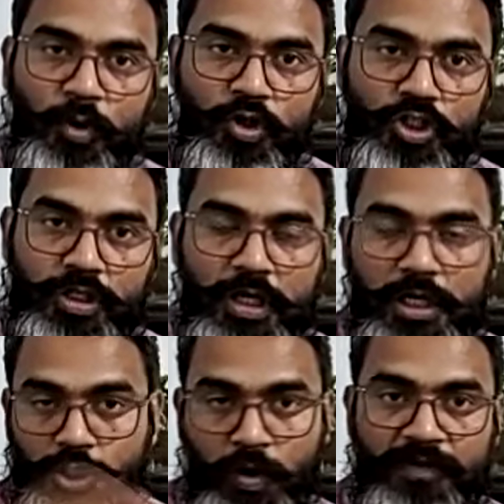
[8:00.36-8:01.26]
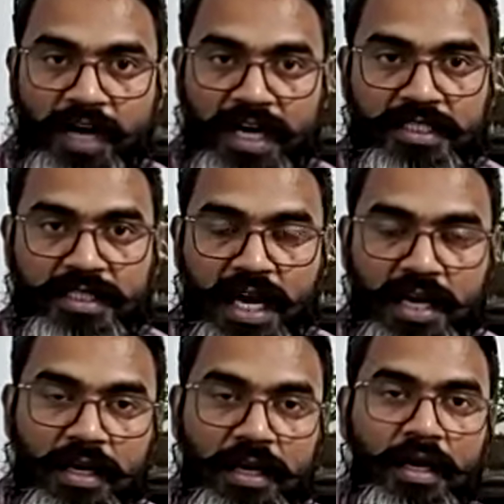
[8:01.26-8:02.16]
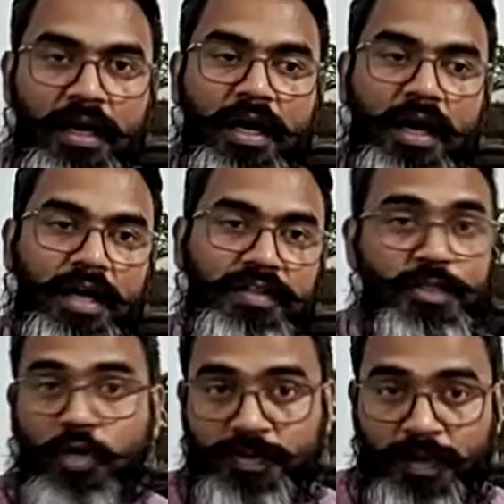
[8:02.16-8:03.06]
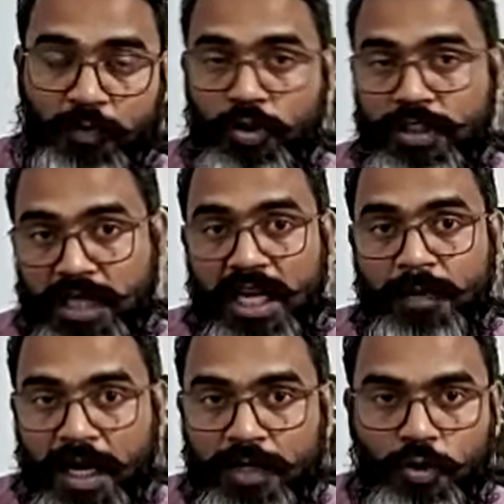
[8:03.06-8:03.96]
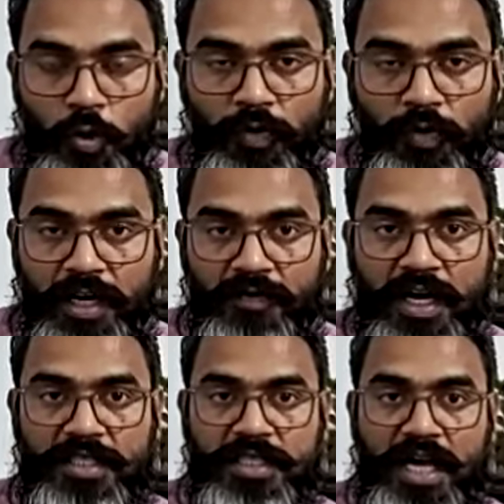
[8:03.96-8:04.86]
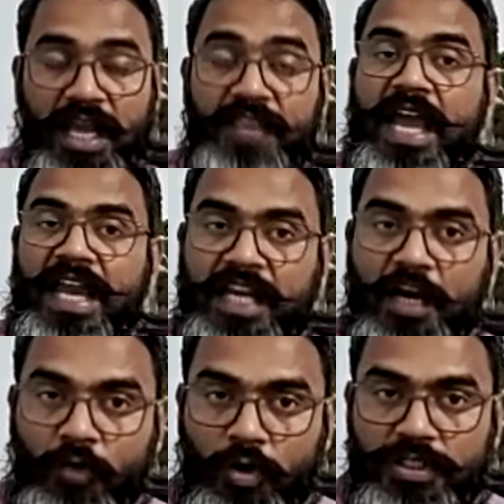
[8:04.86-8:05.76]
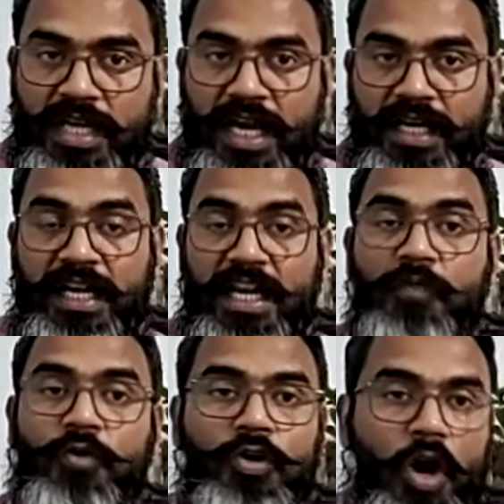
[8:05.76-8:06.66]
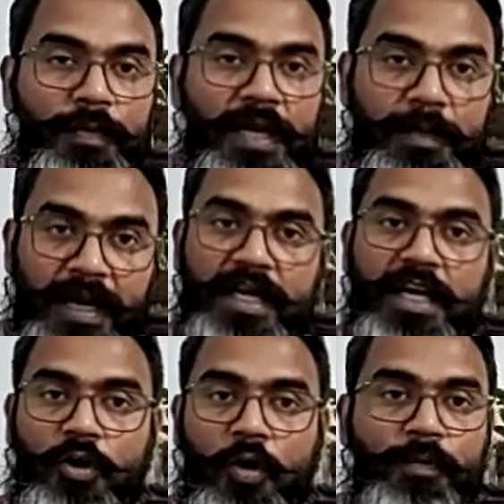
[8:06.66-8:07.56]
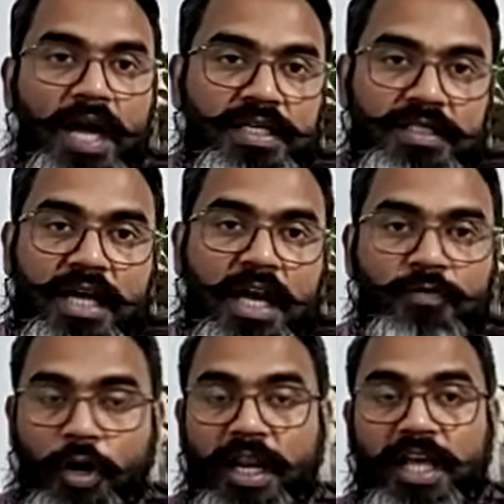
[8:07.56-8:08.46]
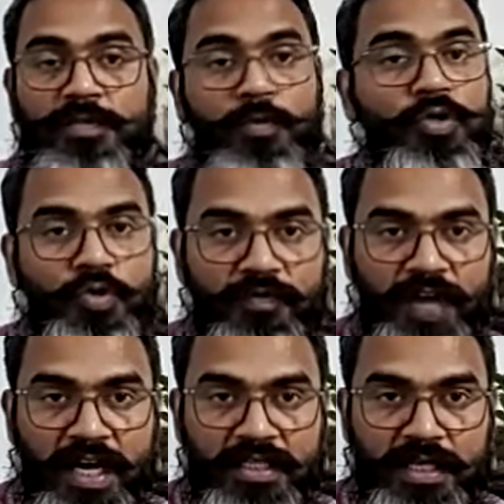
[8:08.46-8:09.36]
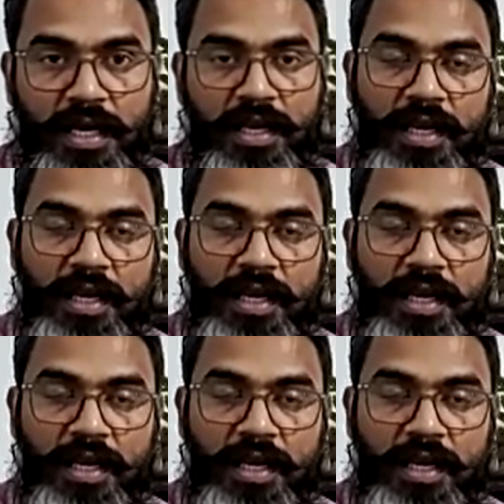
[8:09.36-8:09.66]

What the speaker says: port to Afghanistan. This was before the Taliban took over in Afghanistan, and the idea was that India would not be dependent on Pakistan for our exports to Afghanistan.